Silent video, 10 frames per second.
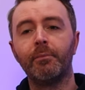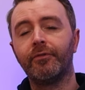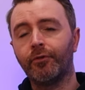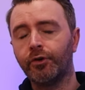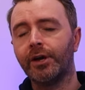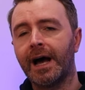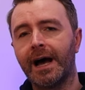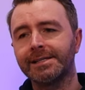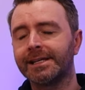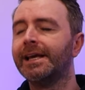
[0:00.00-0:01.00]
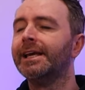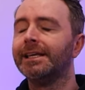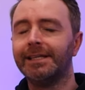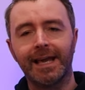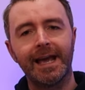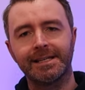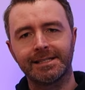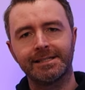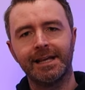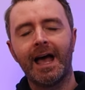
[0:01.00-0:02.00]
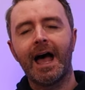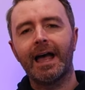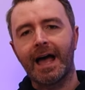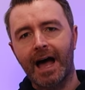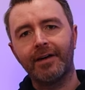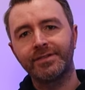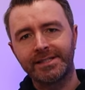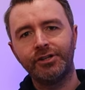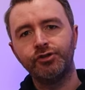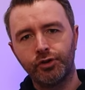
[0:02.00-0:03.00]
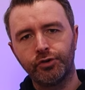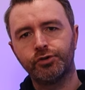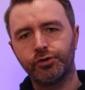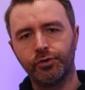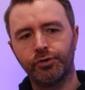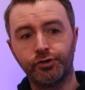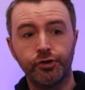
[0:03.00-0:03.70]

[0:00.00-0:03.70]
And before you ask, yes, I have seen Dune 2.